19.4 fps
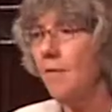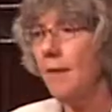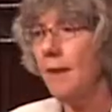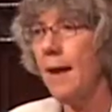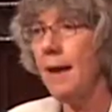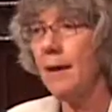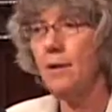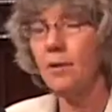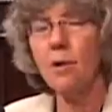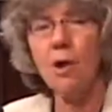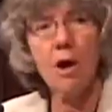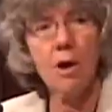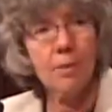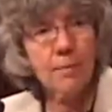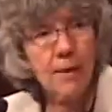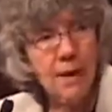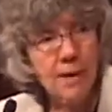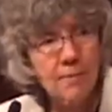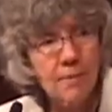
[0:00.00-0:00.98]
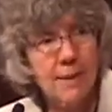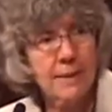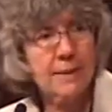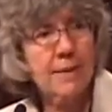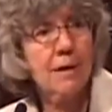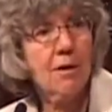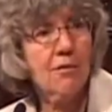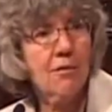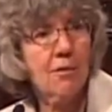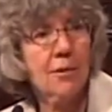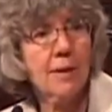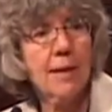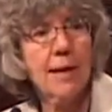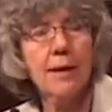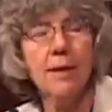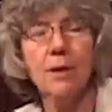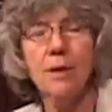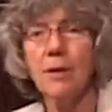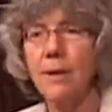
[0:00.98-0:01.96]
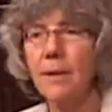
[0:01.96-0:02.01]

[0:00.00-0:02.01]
and had her call me on my cell phone later.